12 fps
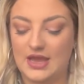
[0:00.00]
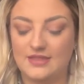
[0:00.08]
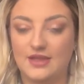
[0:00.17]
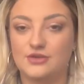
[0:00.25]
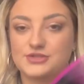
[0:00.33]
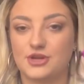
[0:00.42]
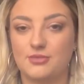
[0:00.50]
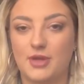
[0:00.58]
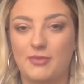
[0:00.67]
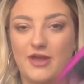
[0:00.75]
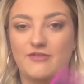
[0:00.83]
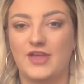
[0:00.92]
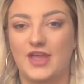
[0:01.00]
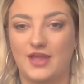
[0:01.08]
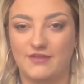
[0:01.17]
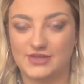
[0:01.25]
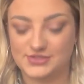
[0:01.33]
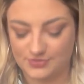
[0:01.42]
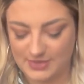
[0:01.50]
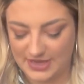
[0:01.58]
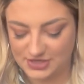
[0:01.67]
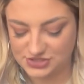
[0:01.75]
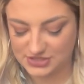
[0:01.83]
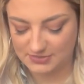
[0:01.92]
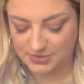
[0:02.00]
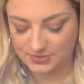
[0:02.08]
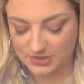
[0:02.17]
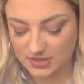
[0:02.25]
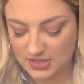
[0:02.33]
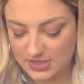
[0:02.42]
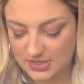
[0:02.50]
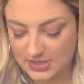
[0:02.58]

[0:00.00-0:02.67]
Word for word: And they also got me a pair of earrings from H. Samuel.